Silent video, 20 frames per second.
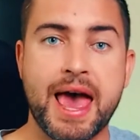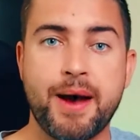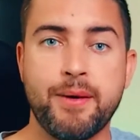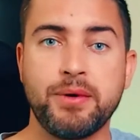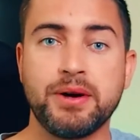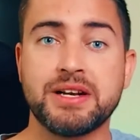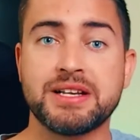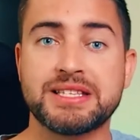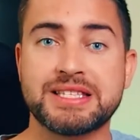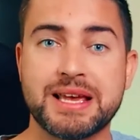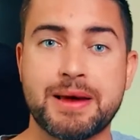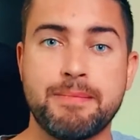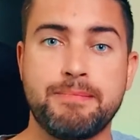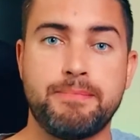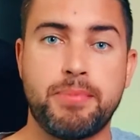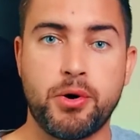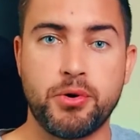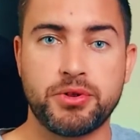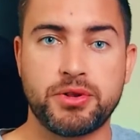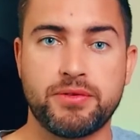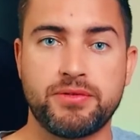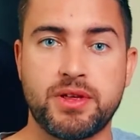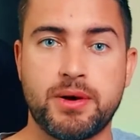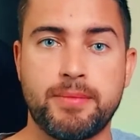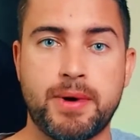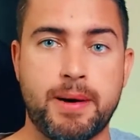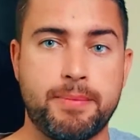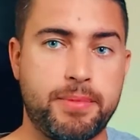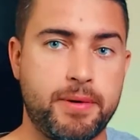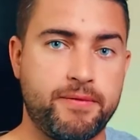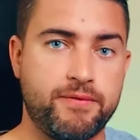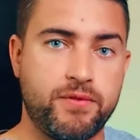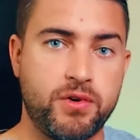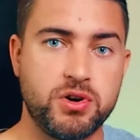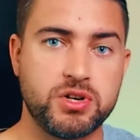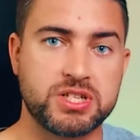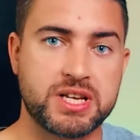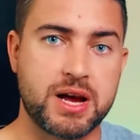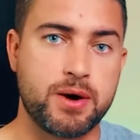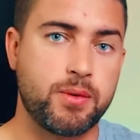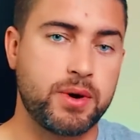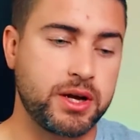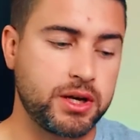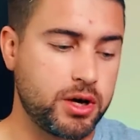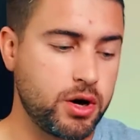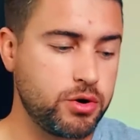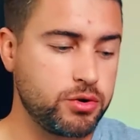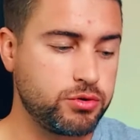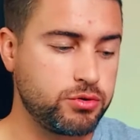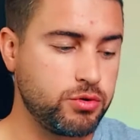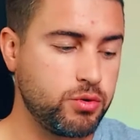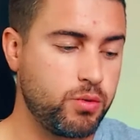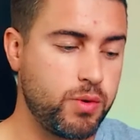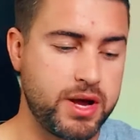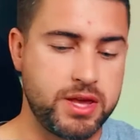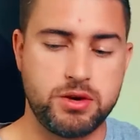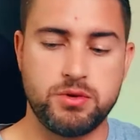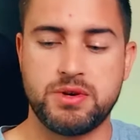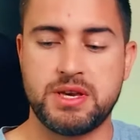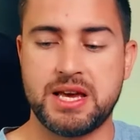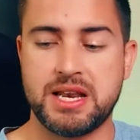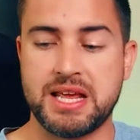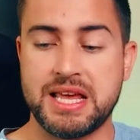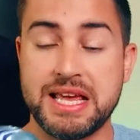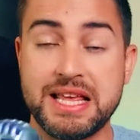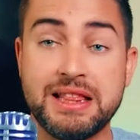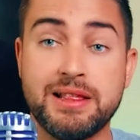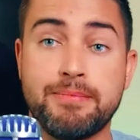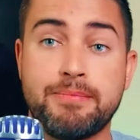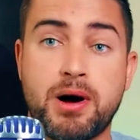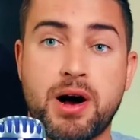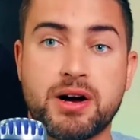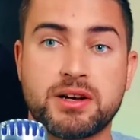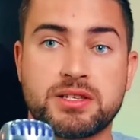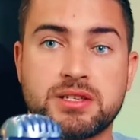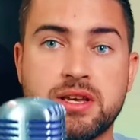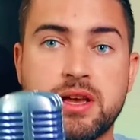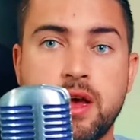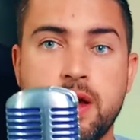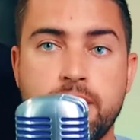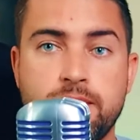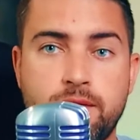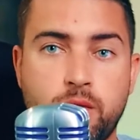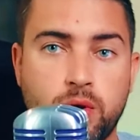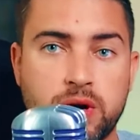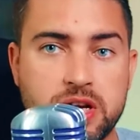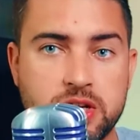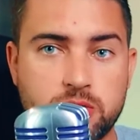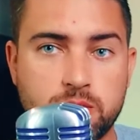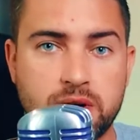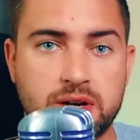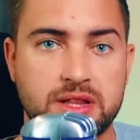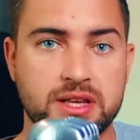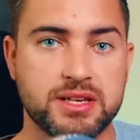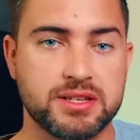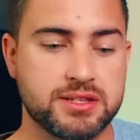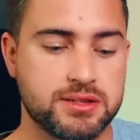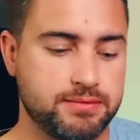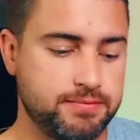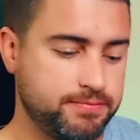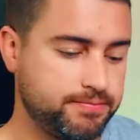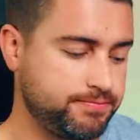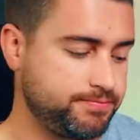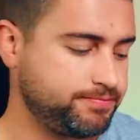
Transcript: and we're gonna set both of them up. But first, I wanna go through what you get in the box for each one of these.